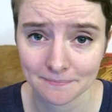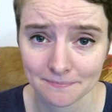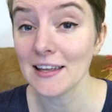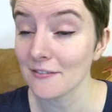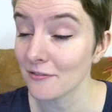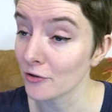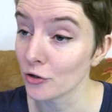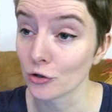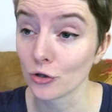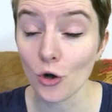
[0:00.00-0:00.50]

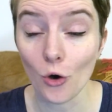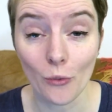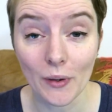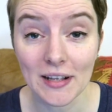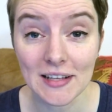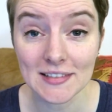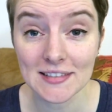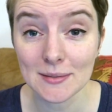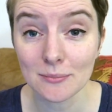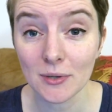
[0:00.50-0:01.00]
If you're
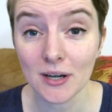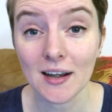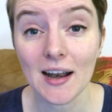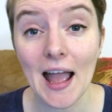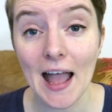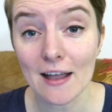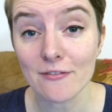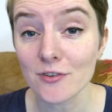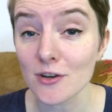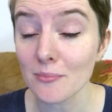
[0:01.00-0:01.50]
going somewhere,
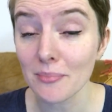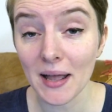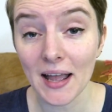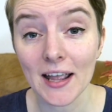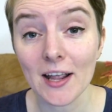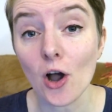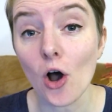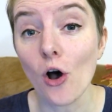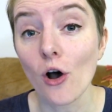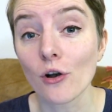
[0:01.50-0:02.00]
have your
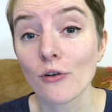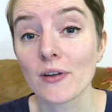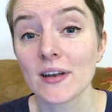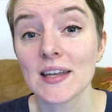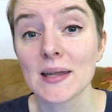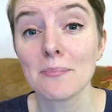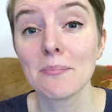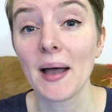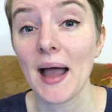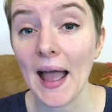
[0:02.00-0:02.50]
bag
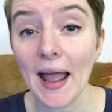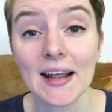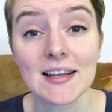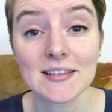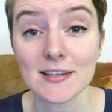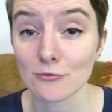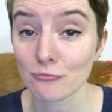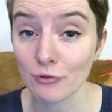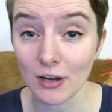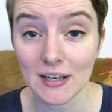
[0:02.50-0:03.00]
already
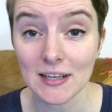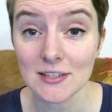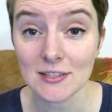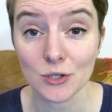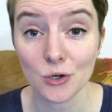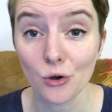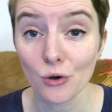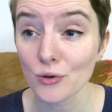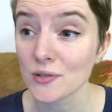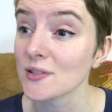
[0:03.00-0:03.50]
packed and ready
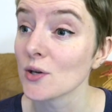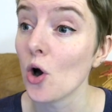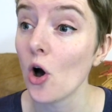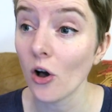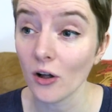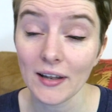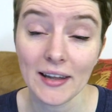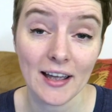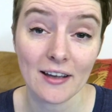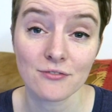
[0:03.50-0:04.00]
to go, so
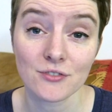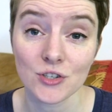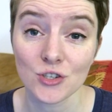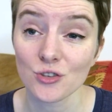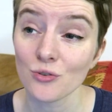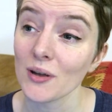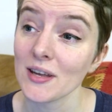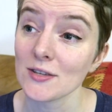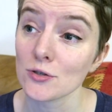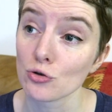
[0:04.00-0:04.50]
all you have to
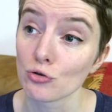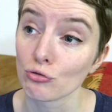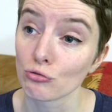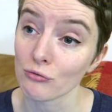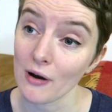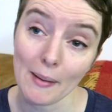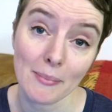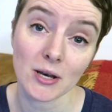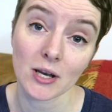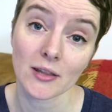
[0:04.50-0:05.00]
do is
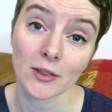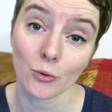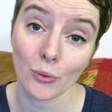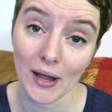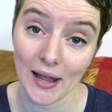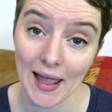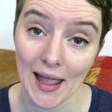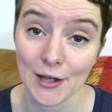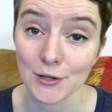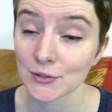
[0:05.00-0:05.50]
grab it on the
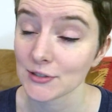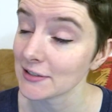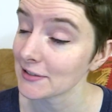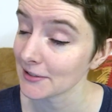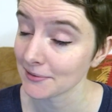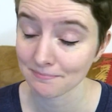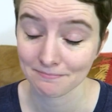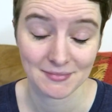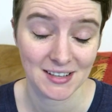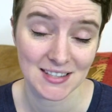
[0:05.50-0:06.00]
way
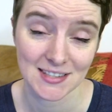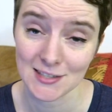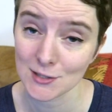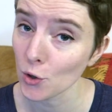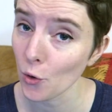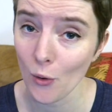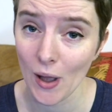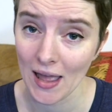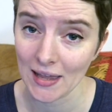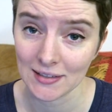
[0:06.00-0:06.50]
out.
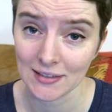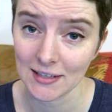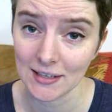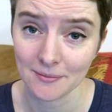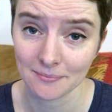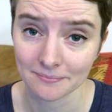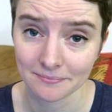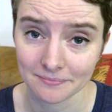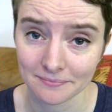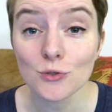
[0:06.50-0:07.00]
So
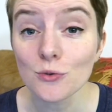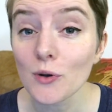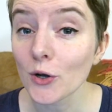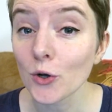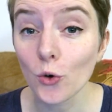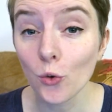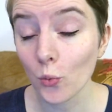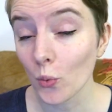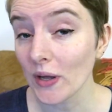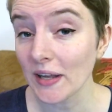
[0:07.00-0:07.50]
handy. Do
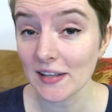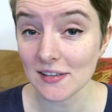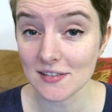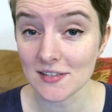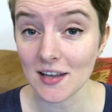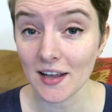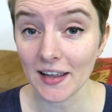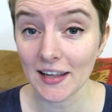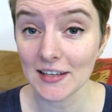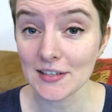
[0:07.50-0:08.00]
a quick
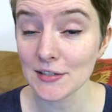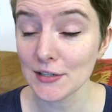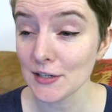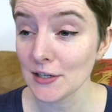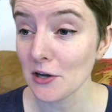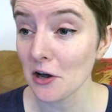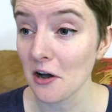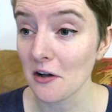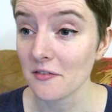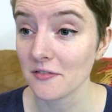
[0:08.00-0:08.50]

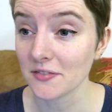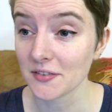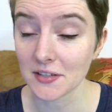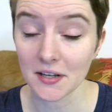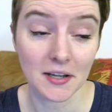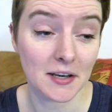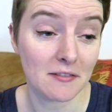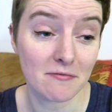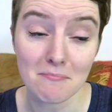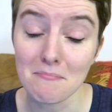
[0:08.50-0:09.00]
tidy of the
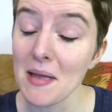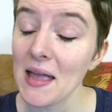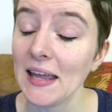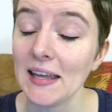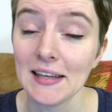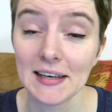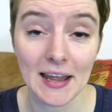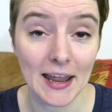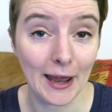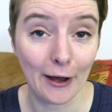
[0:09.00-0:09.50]
kind of
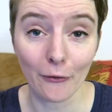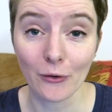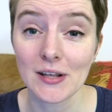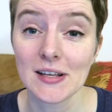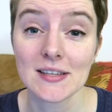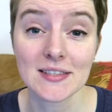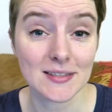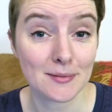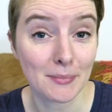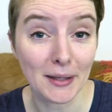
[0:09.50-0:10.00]
main
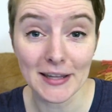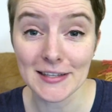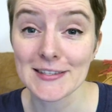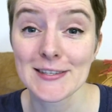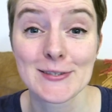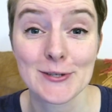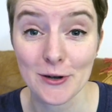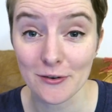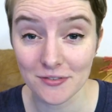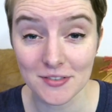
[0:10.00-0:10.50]
areas, the main
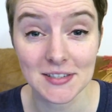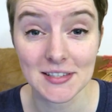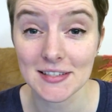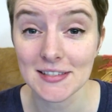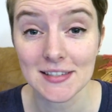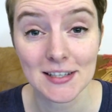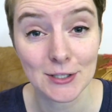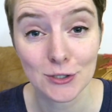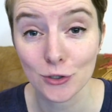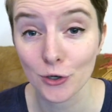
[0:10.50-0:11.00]

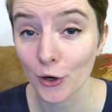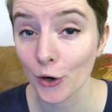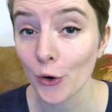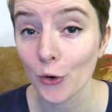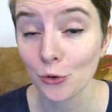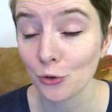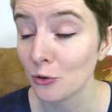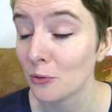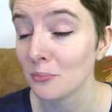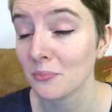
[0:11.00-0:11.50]
surfaces in your
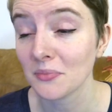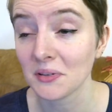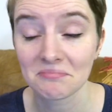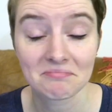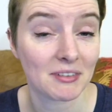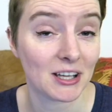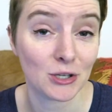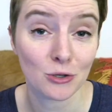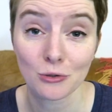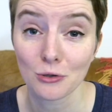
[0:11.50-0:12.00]

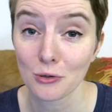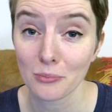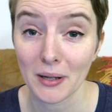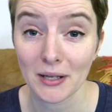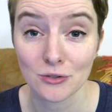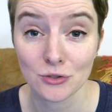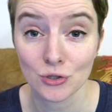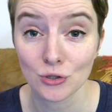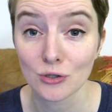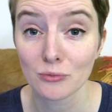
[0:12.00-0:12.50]
home. I don't know
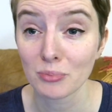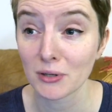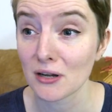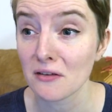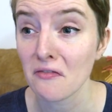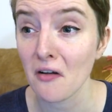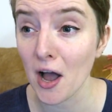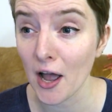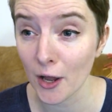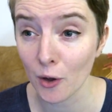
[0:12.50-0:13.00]
about you,
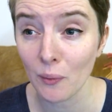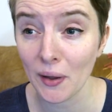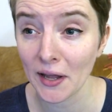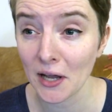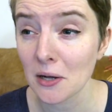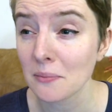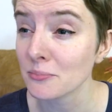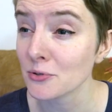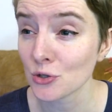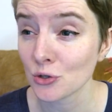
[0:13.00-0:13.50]
but if I
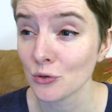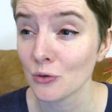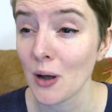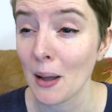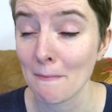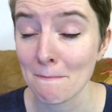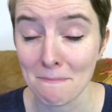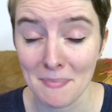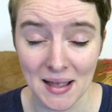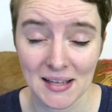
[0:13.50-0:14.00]
wake up to
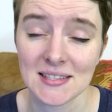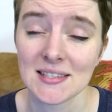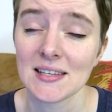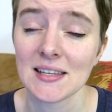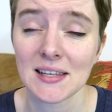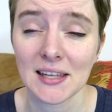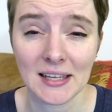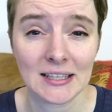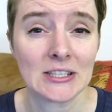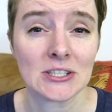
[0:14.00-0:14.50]
a
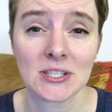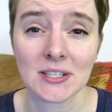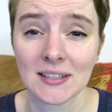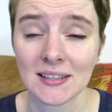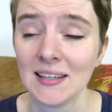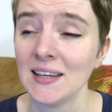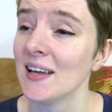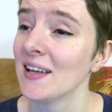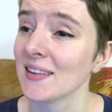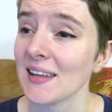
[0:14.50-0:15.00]
messy
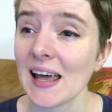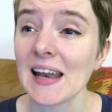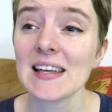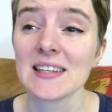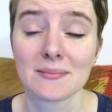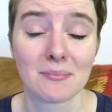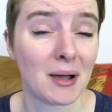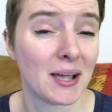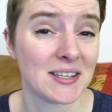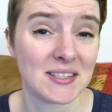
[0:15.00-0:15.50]
kitchen, that
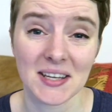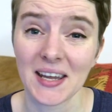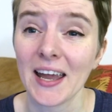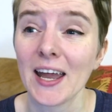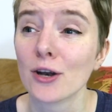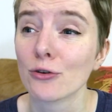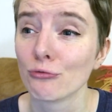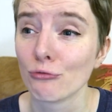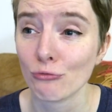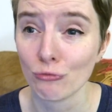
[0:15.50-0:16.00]
is my
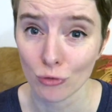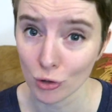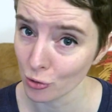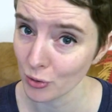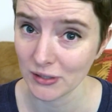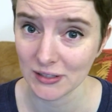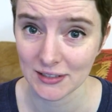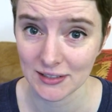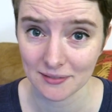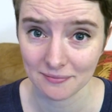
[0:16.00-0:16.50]
day
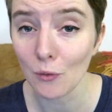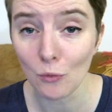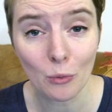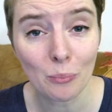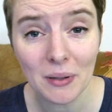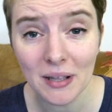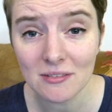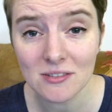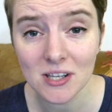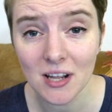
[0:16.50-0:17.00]
ruined. I
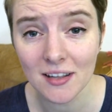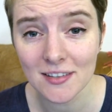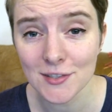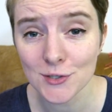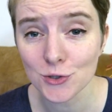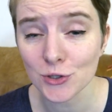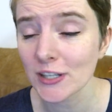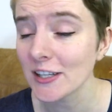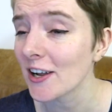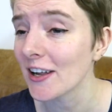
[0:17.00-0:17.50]
won't be able to
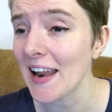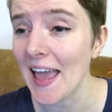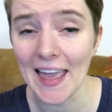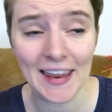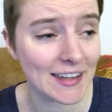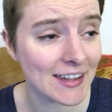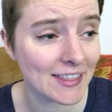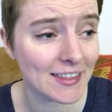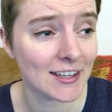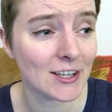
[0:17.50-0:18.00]
concentrate on
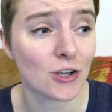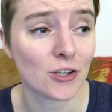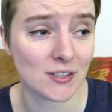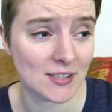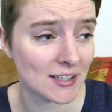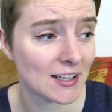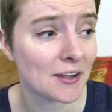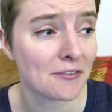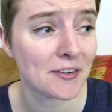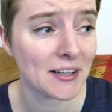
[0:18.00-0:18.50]
anything
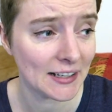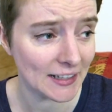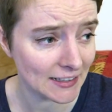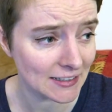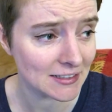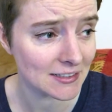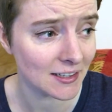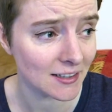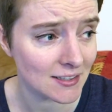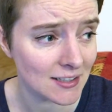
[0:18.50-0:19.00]
until I've
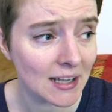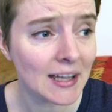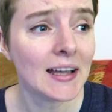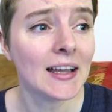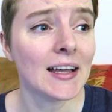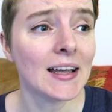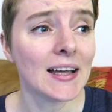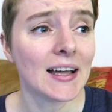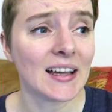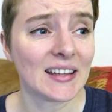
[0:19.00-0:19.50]
cleaned it,
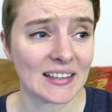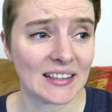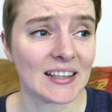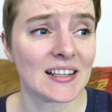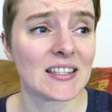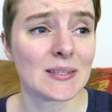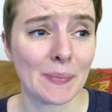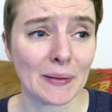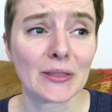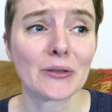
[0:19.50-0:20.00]
and then
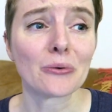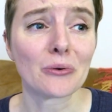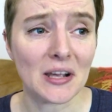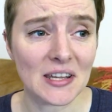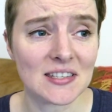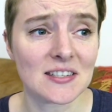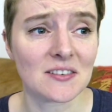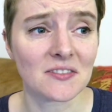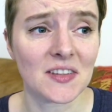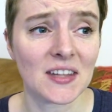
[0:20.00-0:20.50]
I'll spend the
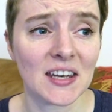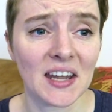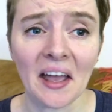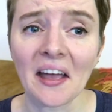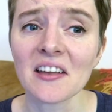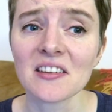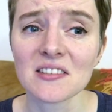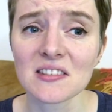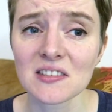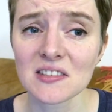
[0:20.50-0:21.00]
rest of the
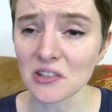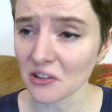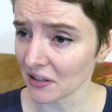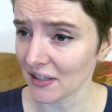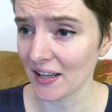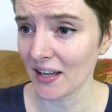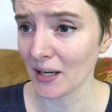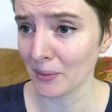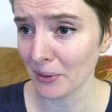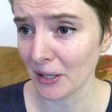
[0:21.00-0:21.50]
day
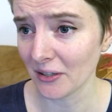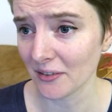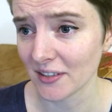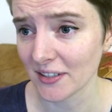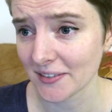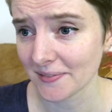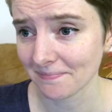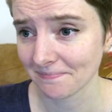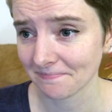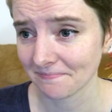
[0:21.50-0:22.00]
sulking about
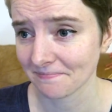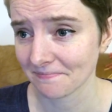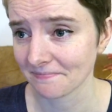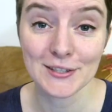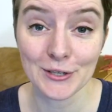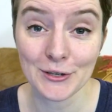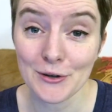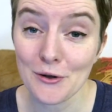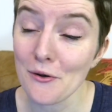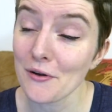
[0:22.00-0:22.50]
it.
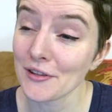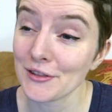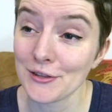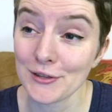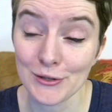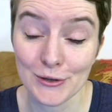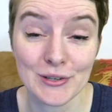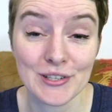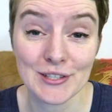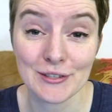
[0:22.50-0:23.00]
So
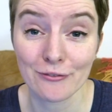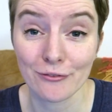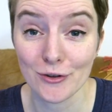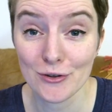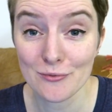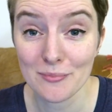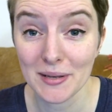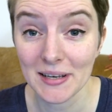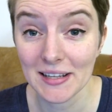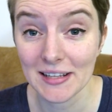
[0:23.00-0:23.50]
those
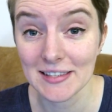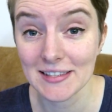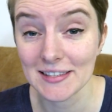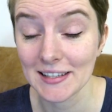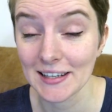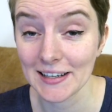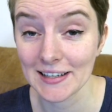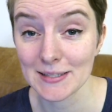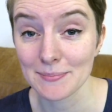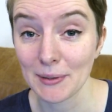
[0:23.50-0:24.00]
few minutes
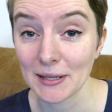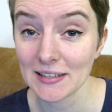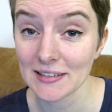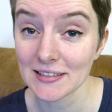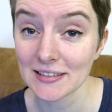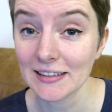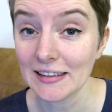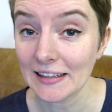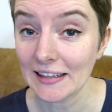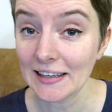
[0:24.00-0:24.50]
that I
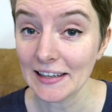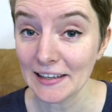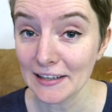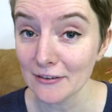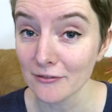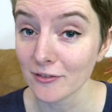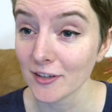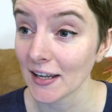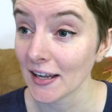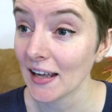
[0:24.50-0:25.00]
spend in the
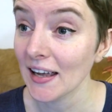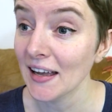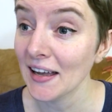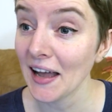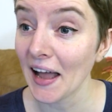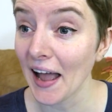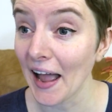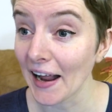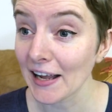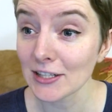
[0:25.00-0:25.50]
evening
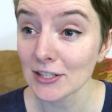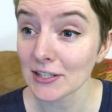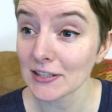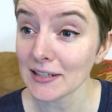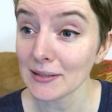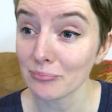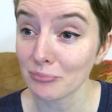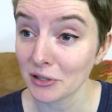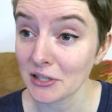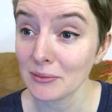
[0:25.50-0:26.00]

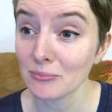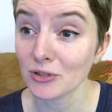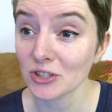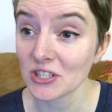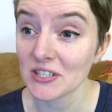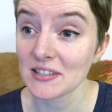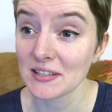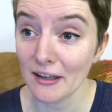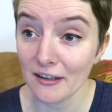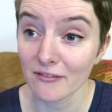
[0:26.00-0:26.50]
actually pretty
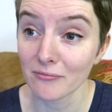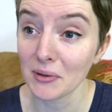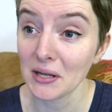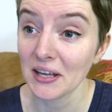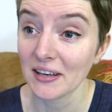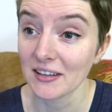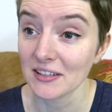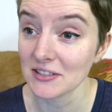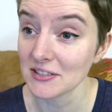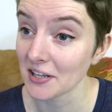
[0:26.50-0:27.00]
much save
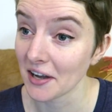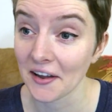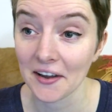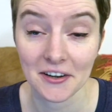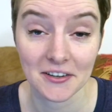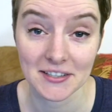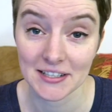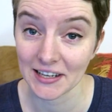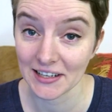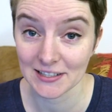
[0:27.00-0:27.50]
me an
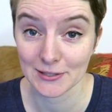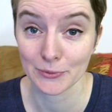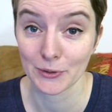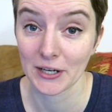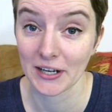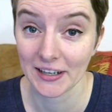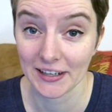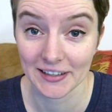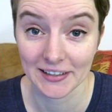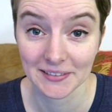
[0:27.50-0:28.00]
entire day's
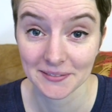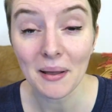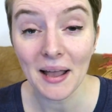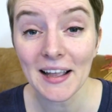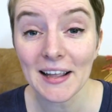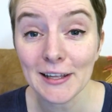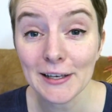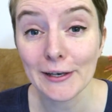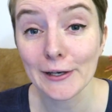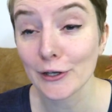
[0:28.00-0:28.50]
work.
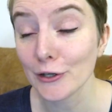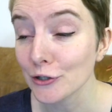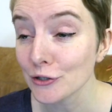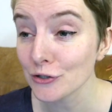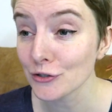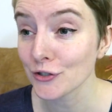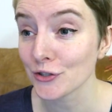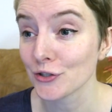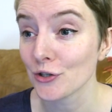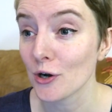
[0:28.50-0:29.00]
Pack a
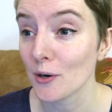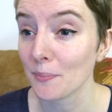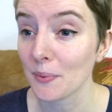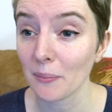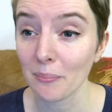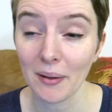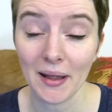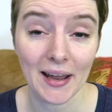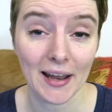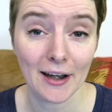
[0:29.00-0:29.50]
lunch or
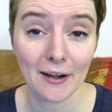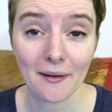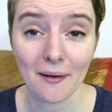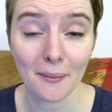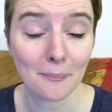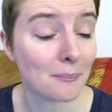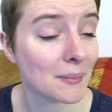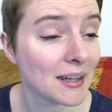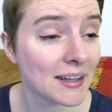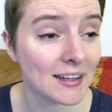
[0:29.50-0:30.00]
prepare
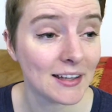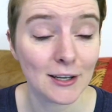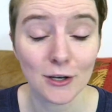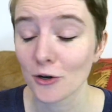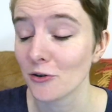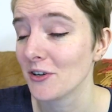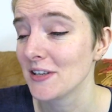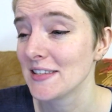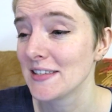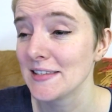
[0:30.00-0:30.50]
a meal
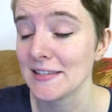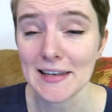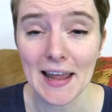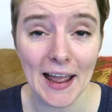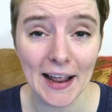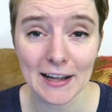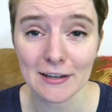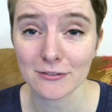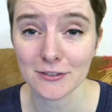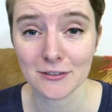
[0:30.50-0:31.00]
or a
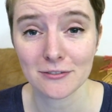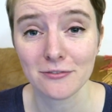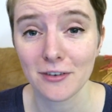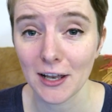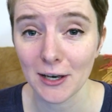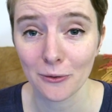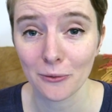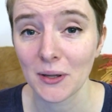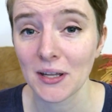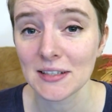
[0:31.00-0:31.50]
snack for the
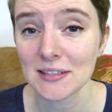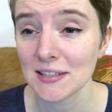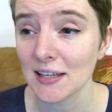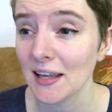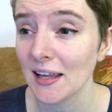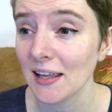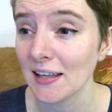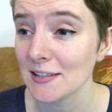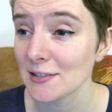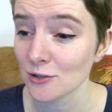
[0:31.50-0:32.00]
following
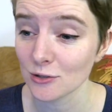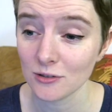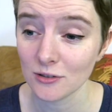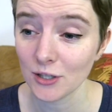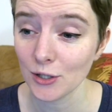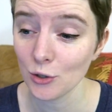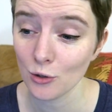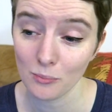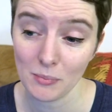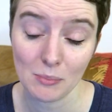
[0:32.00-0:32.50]
day. So,
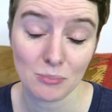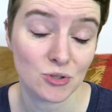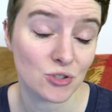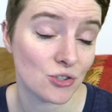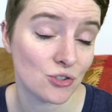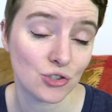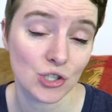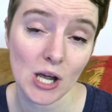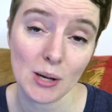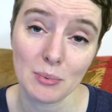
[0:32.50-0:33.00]
you know, maybe
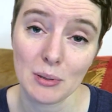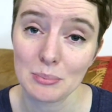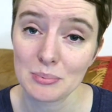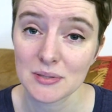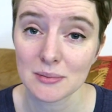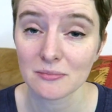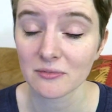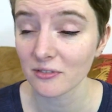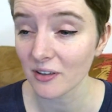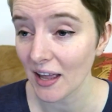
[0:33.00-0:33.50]
just chop
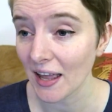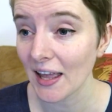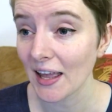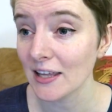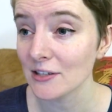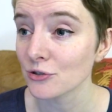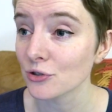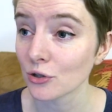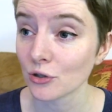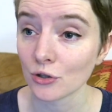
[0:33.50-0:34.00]
up some
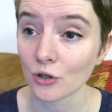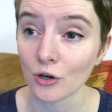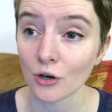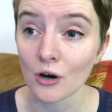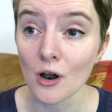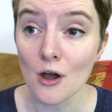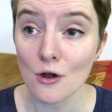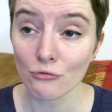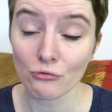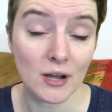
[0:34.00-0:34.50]
veg
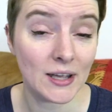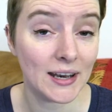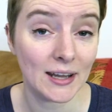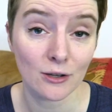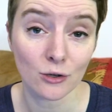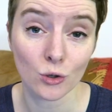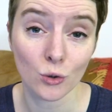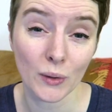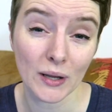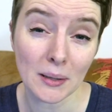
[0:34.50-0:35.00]
or write
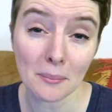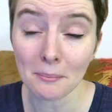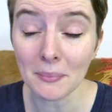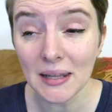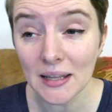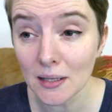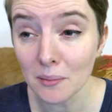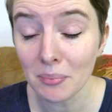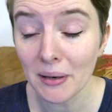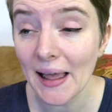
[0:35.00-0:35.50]
out a quick
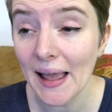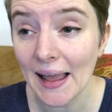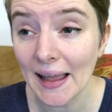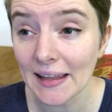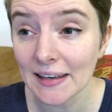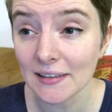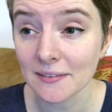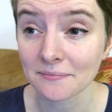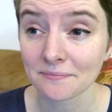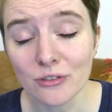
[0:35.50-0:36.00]
meal
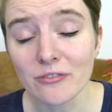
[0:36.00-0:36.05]
plan.